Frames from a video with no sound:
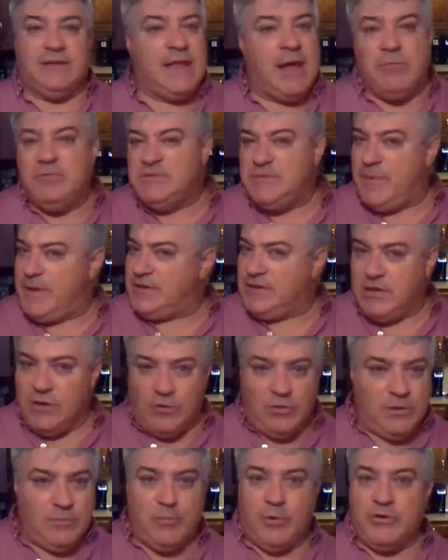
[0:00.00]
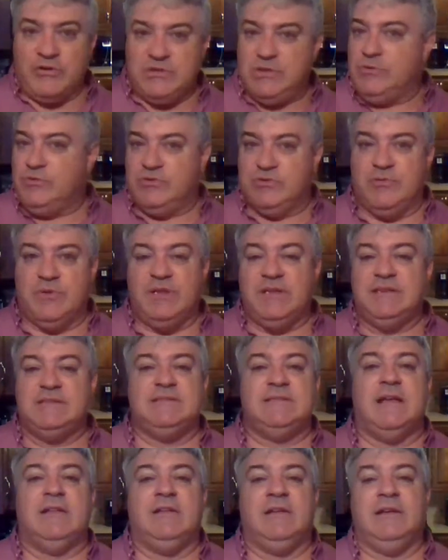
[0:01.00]
That was about the only person who was really
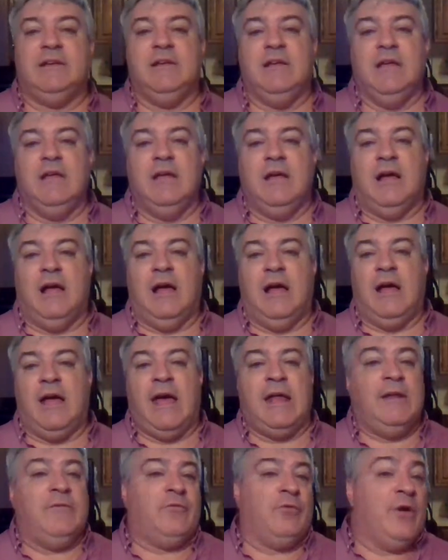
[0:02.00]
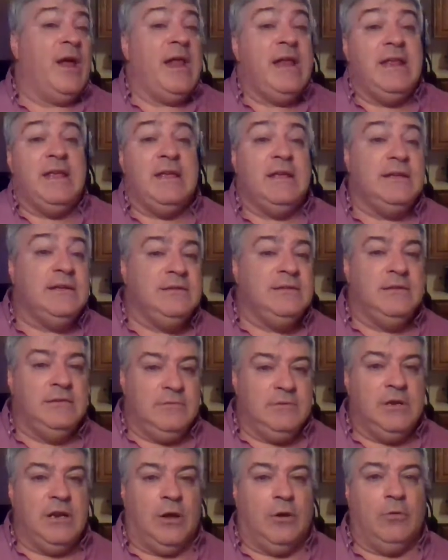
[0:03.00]
selling for any,
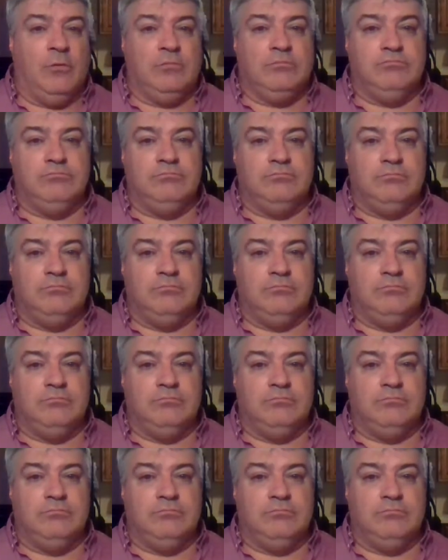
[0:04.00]
you know,